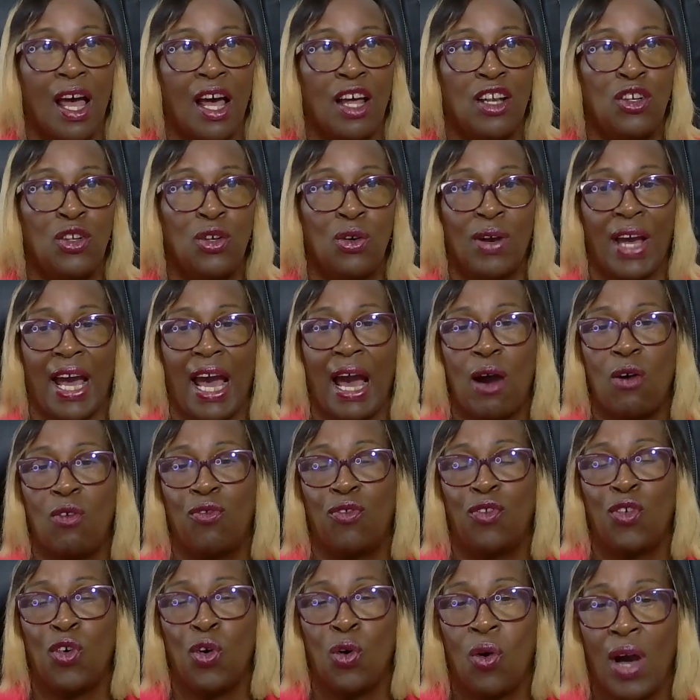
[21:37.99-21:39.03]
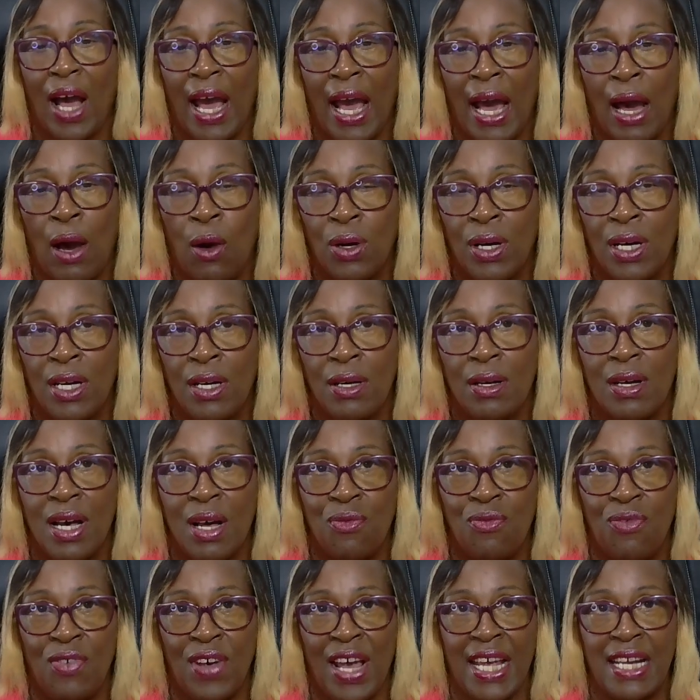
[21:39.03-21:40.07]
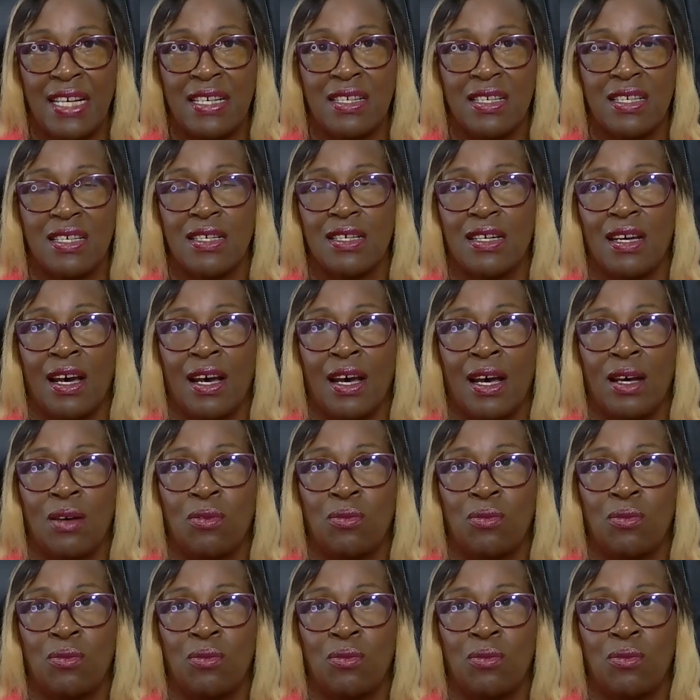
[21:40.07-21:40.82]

look out for our event, uh,